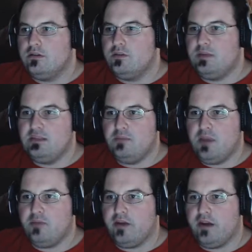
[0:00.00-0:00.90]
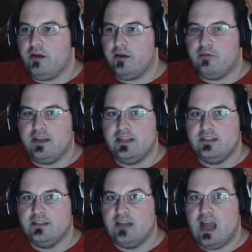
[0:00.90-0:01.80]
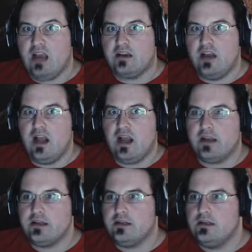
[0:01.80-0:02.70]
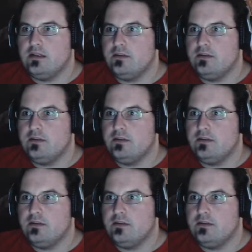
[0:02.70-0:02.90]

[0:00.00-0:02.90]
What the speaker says: There's a piece of paper here. It reads, knock, knock.